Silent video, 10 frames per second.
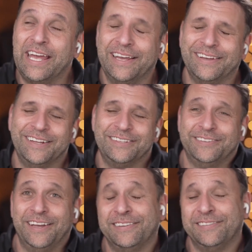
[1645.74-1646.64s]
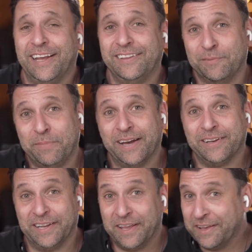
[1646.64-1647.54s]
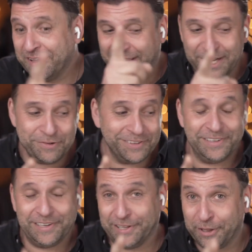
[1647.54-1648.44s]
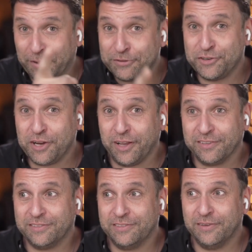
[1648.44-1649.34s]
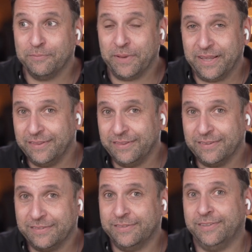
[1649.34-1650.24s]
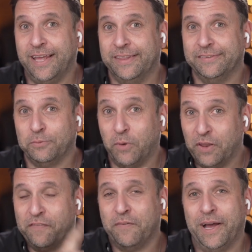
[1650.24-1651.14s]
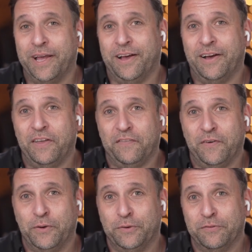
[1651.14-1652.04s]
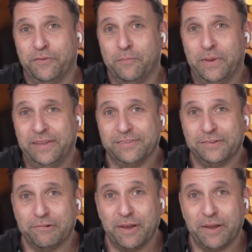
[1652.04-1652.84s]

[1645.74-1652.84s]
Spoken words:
it's dated badly. Interestingly though, I've just been sent one for my iPhone from Beast